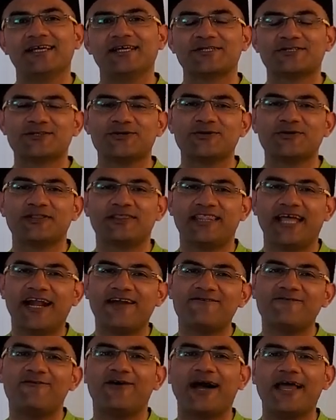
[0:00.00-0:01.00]
So
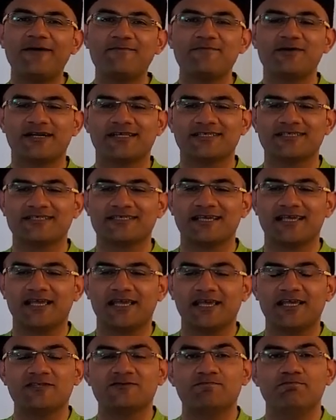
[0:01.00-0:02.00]
that vibrance
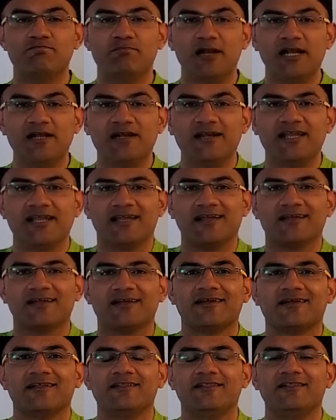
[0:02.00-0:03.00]
is building
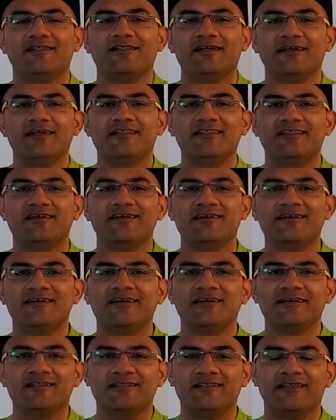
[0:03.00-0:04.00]
the
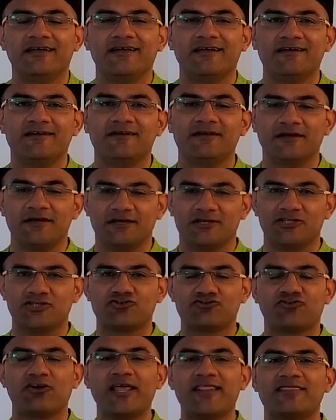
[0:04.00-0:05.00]

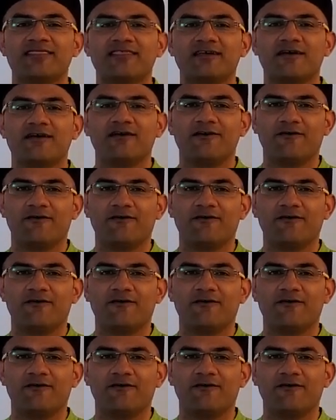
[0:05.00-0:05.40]
strength